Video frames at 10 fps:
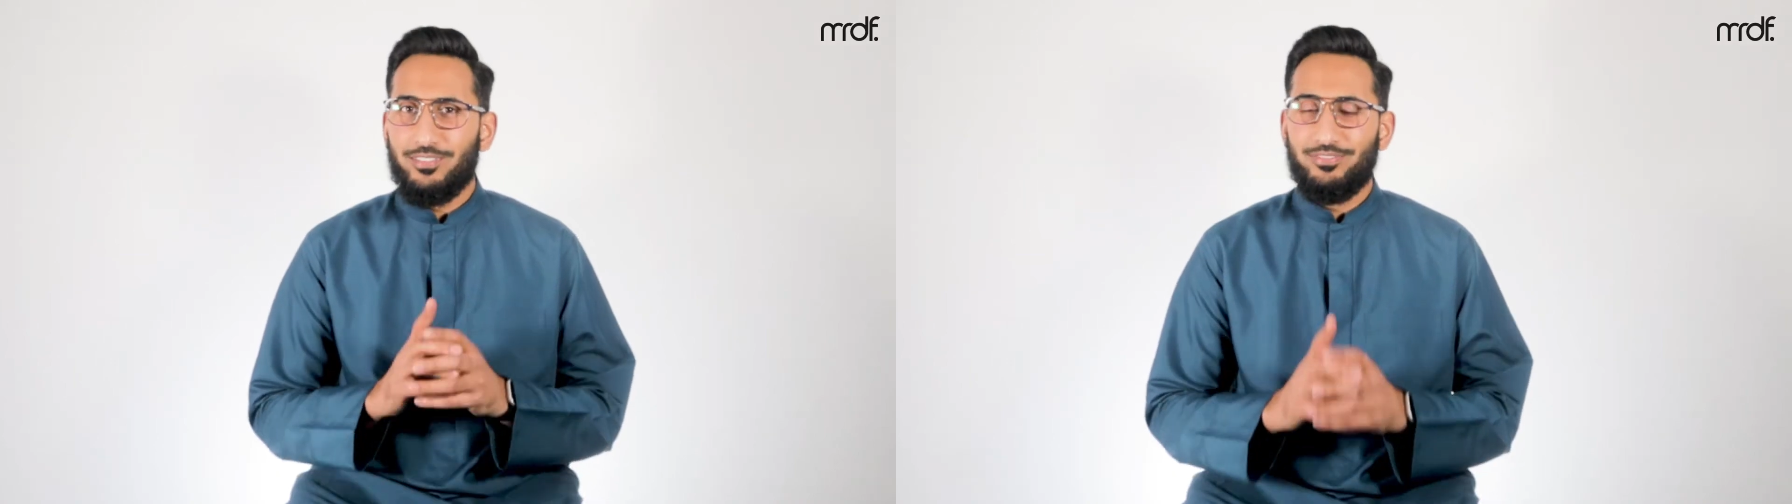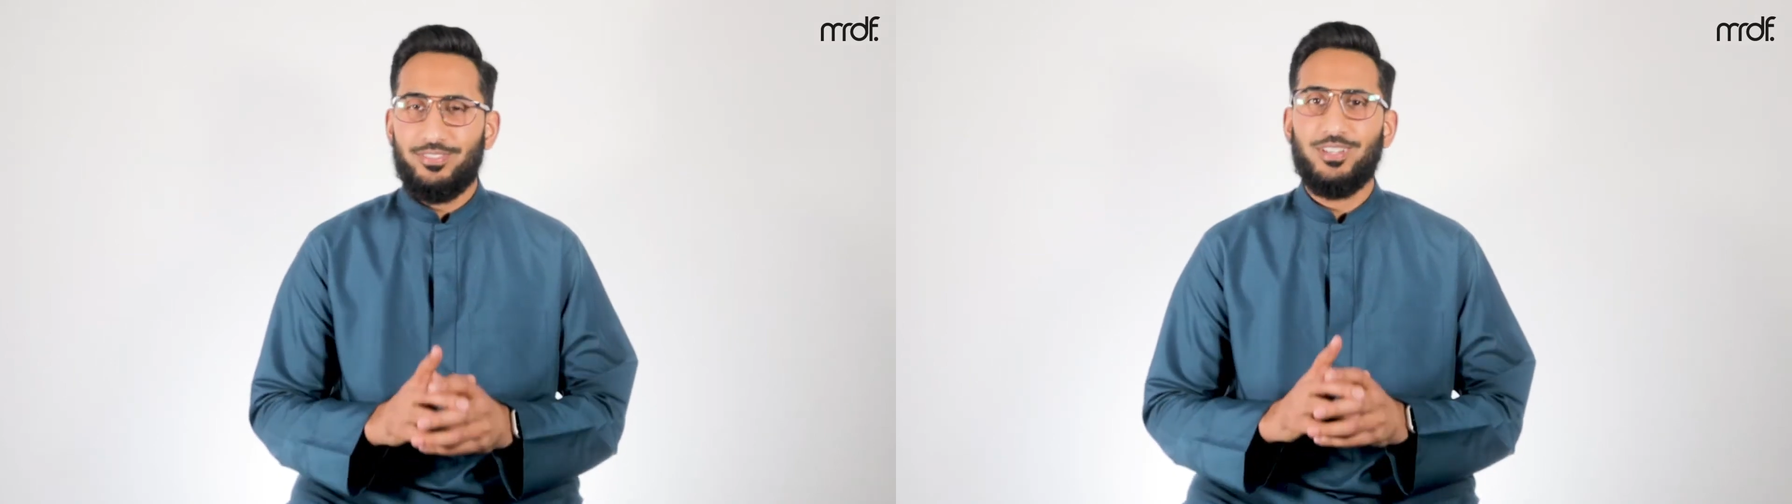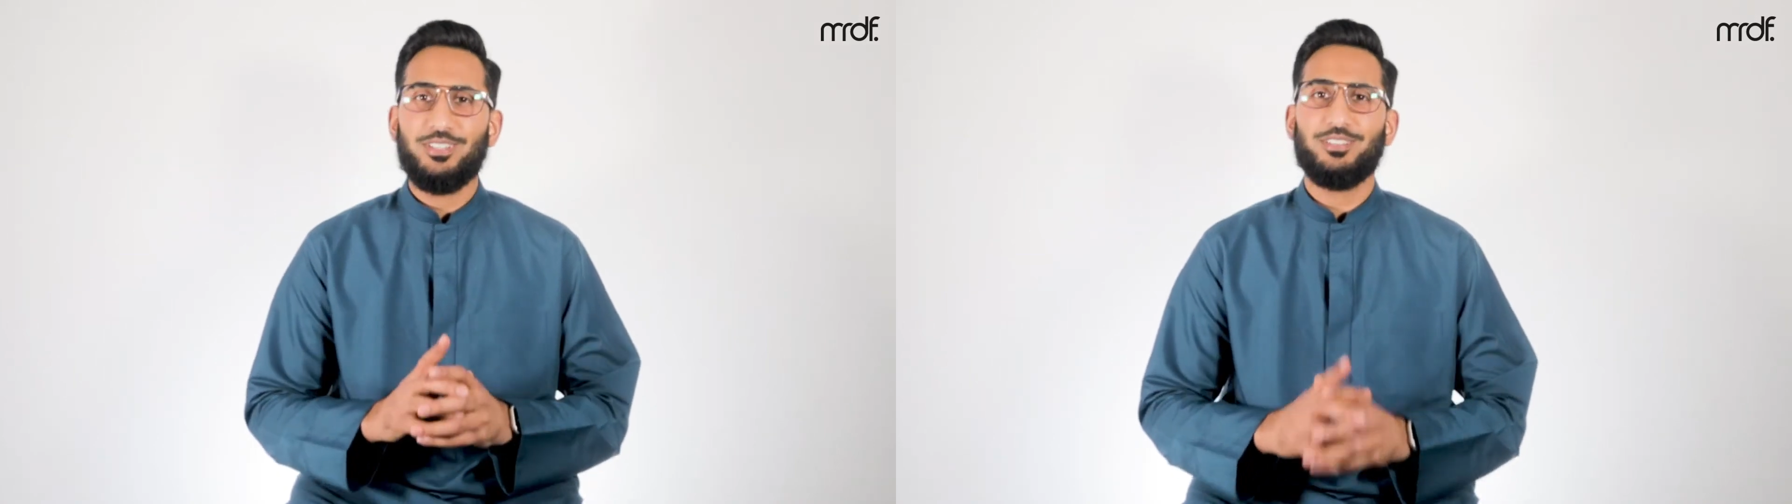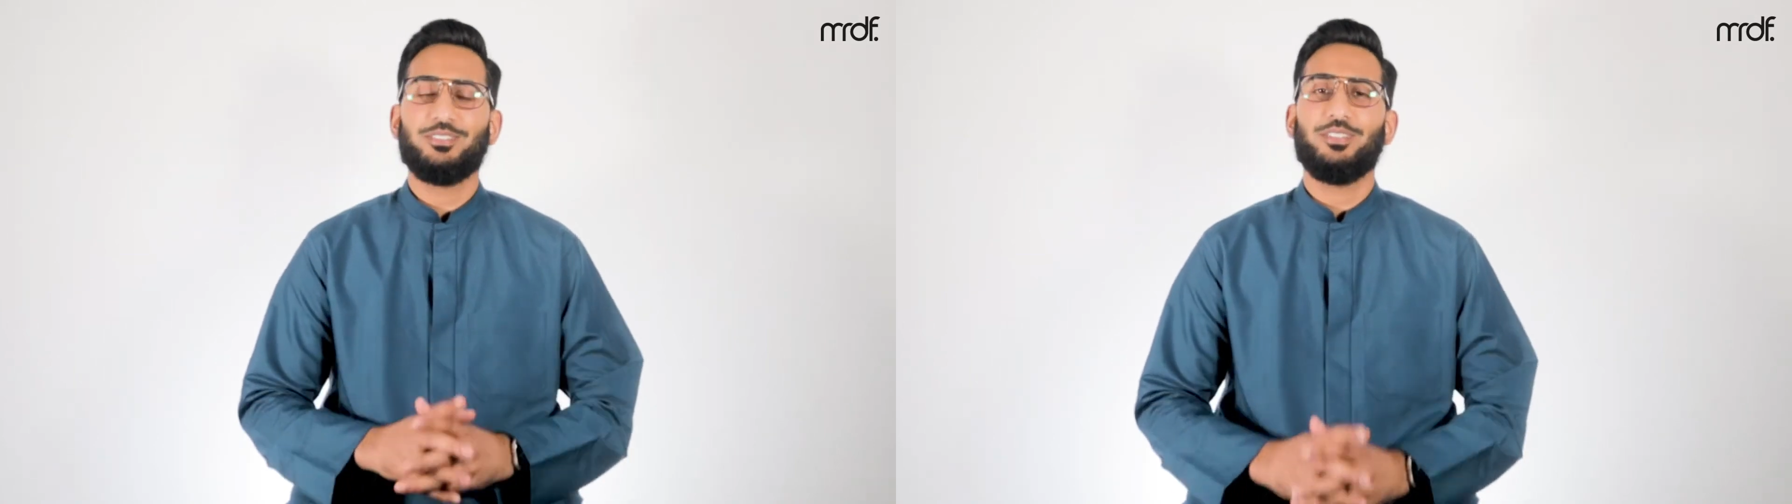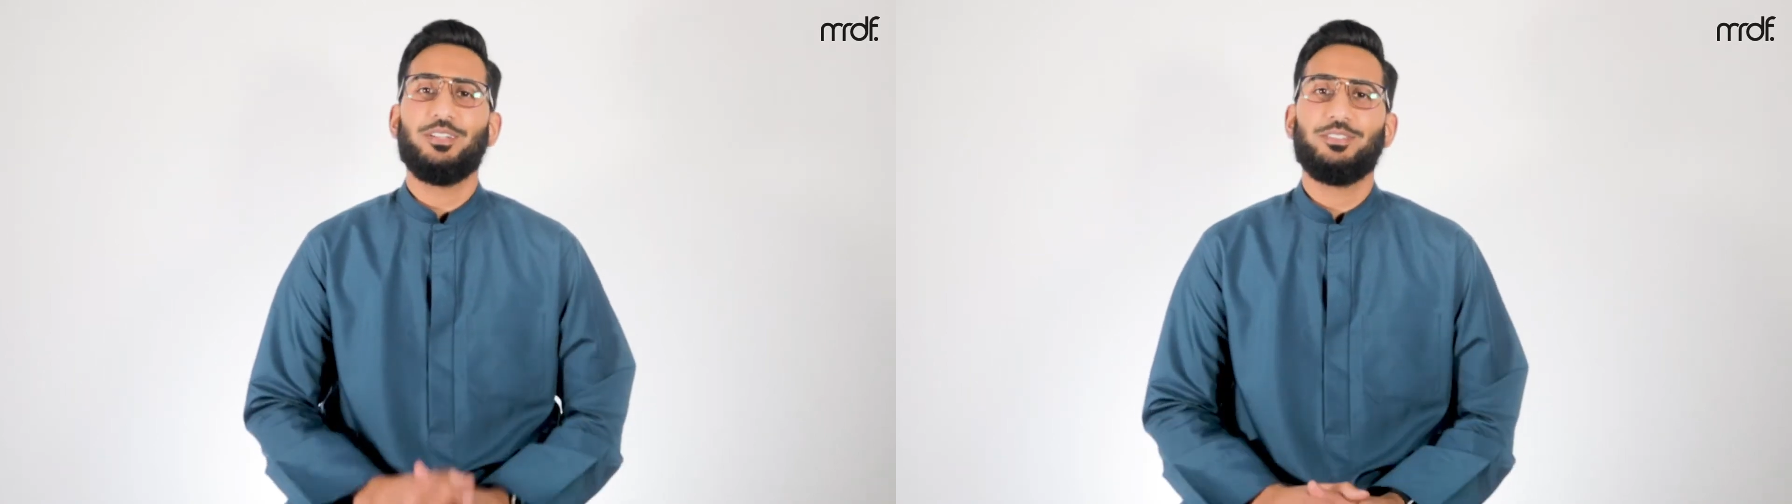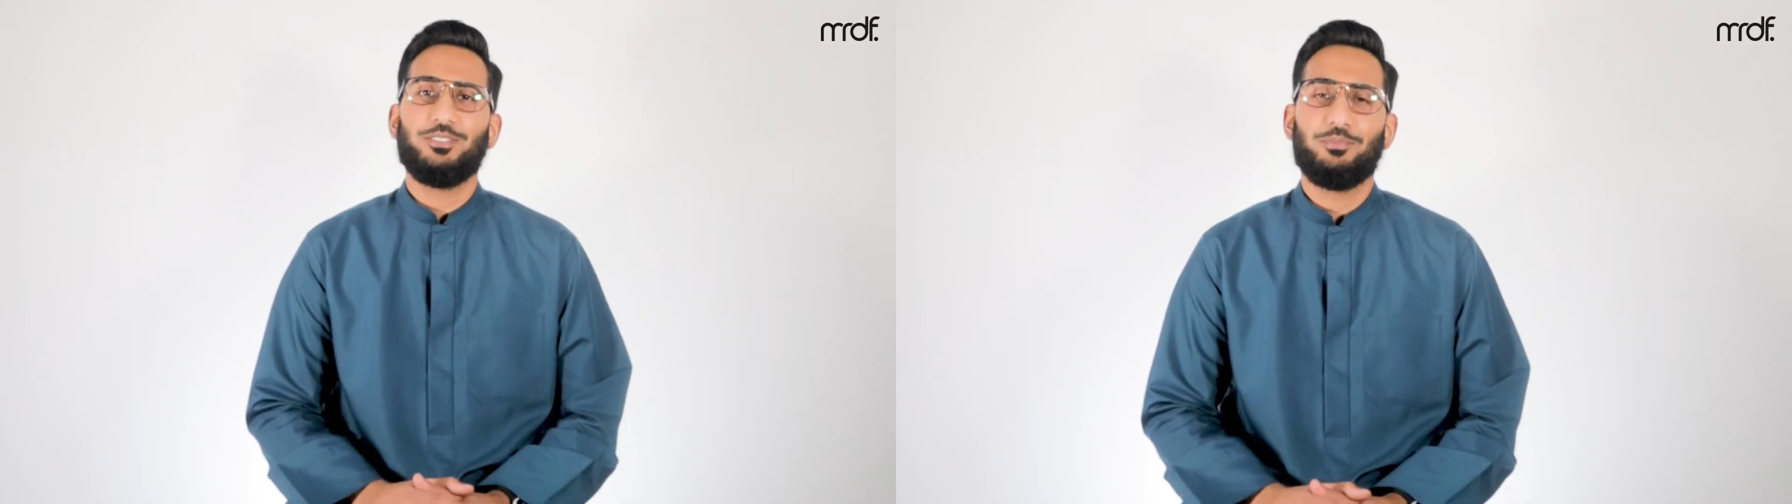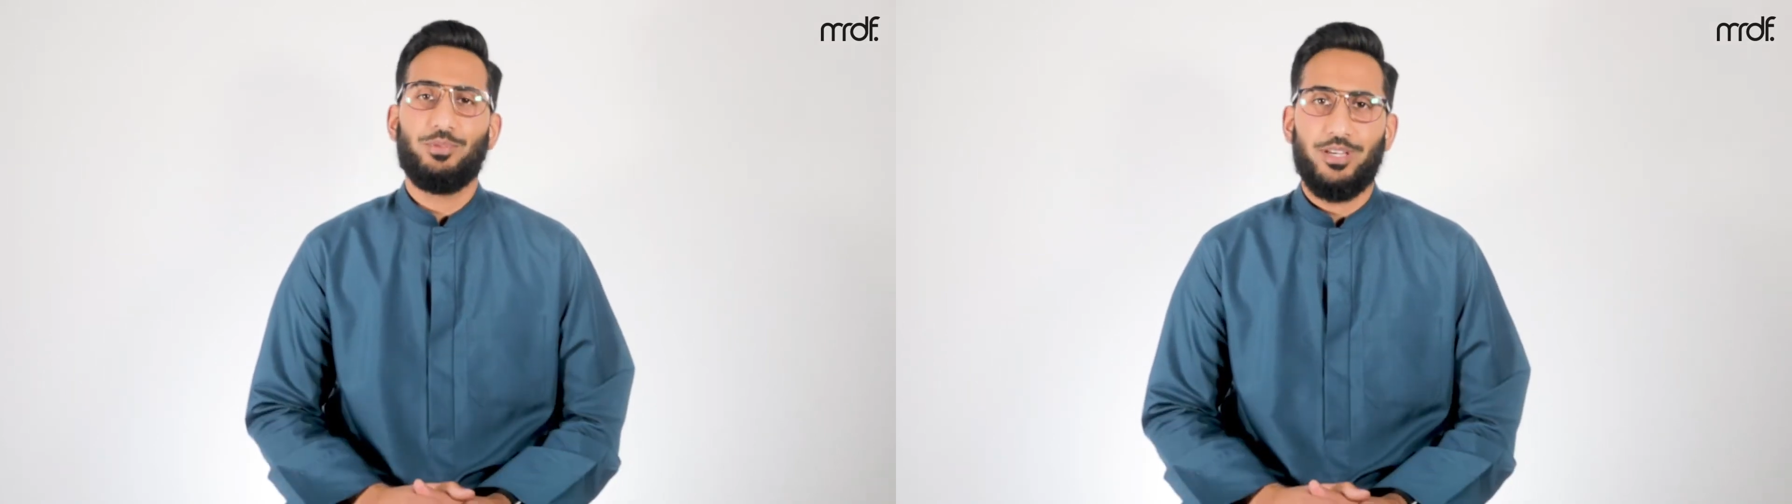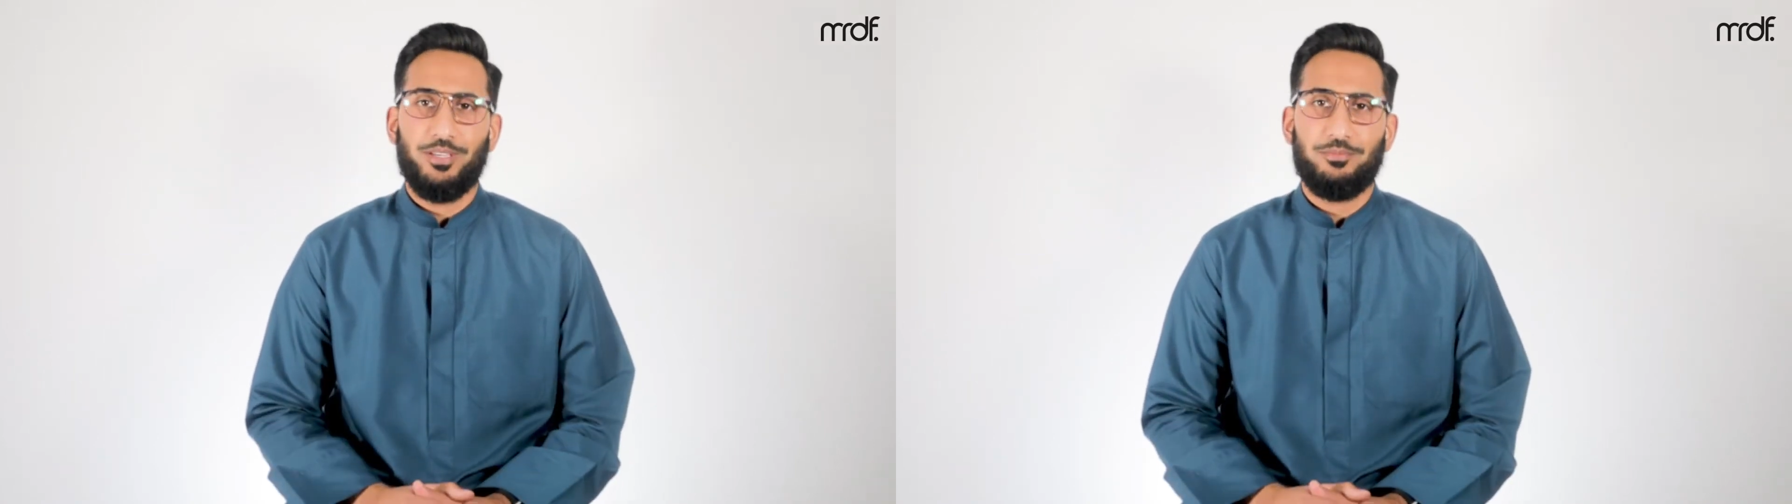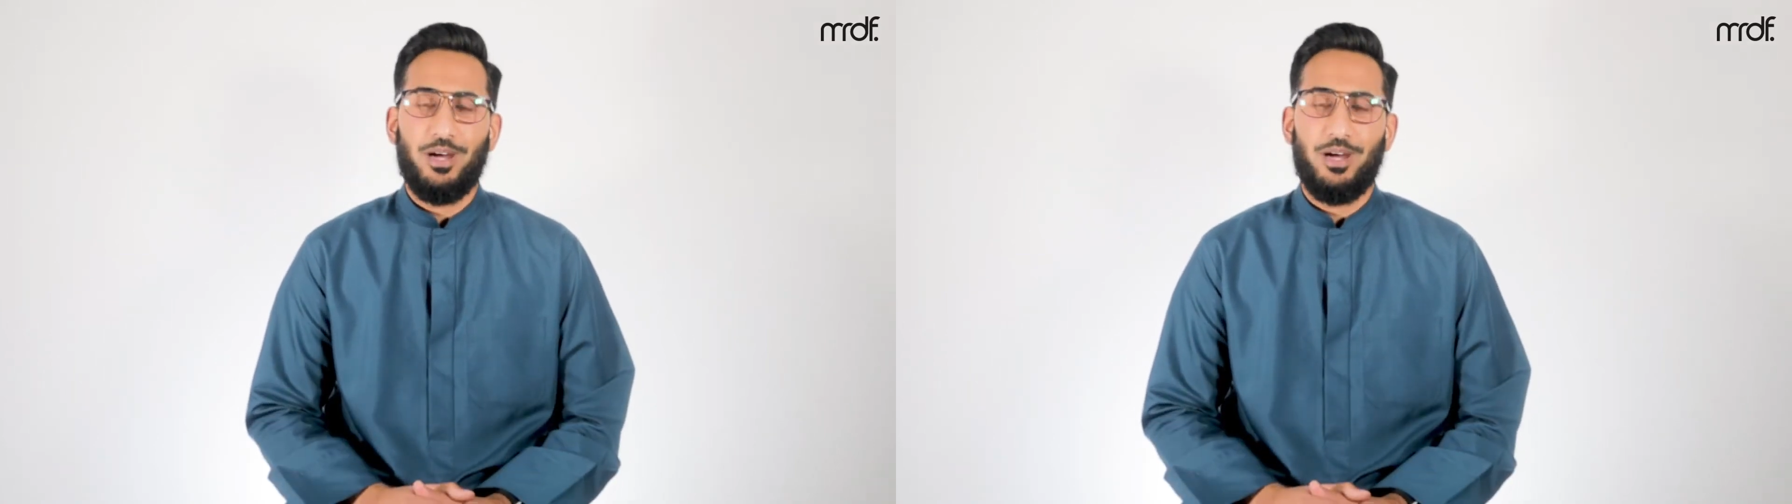first started to pray,